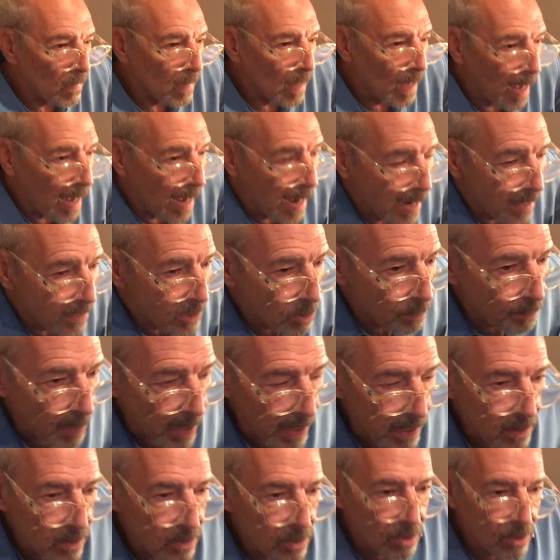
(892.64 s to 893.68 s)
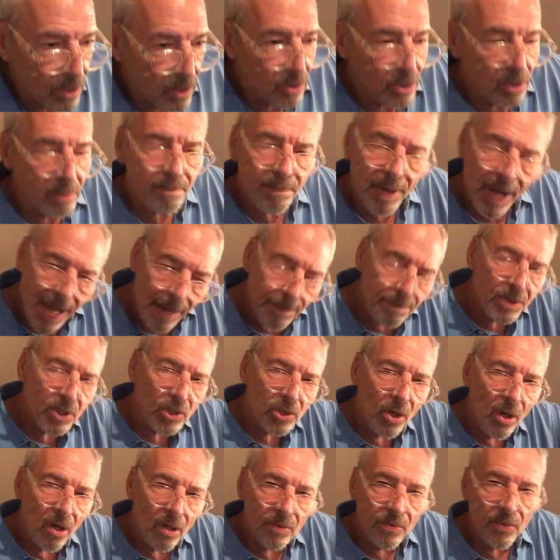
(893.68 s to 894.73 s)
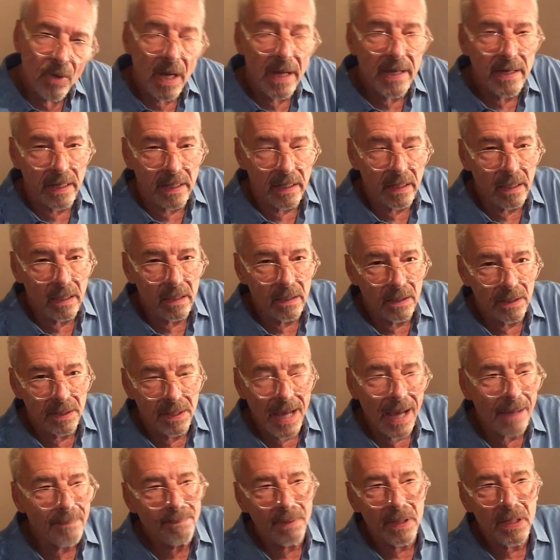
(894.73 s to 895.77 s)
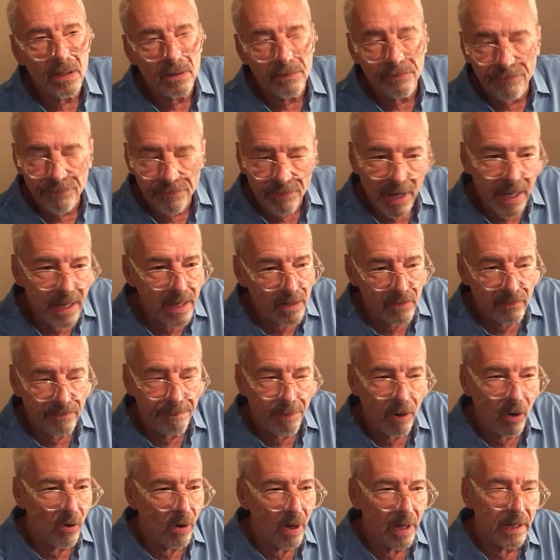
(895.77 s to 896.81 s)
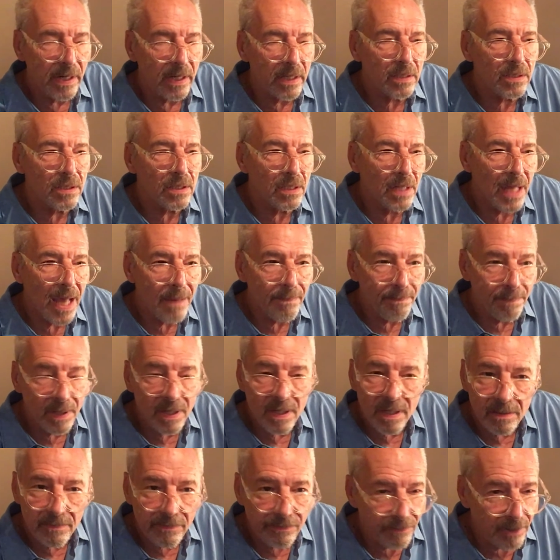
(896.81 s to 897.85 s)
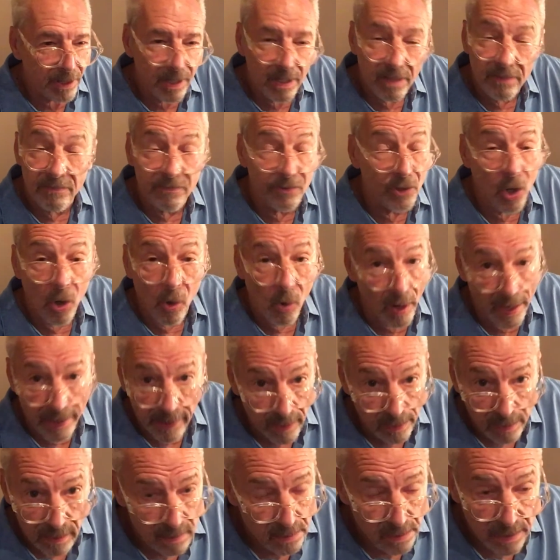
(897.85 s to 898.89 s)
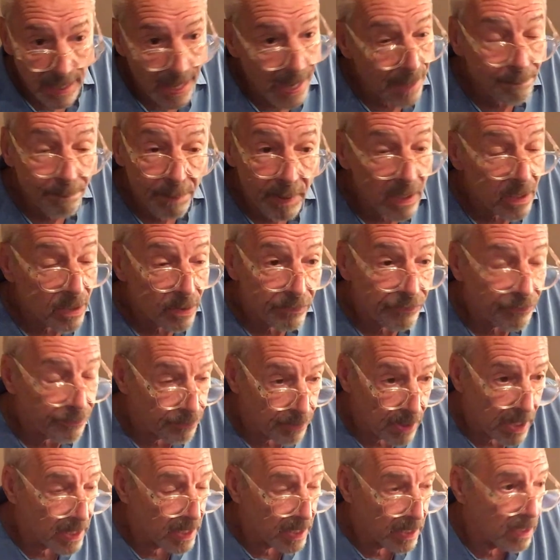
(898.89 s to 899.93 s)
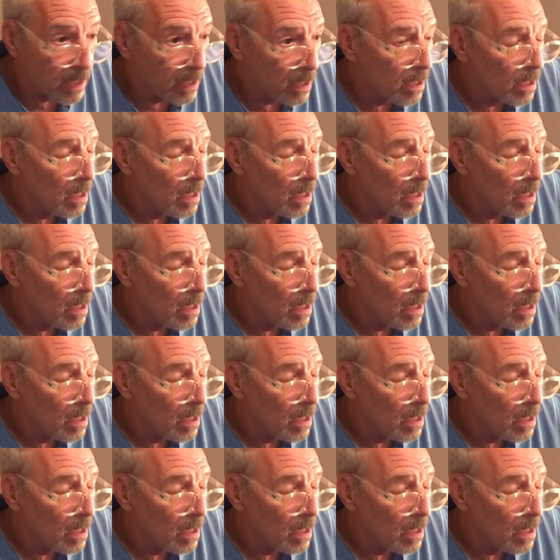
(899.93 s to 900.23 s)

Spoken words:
aspect to pop songwriting, not being afraid of poetics, not being afraid of noetics, not being afraid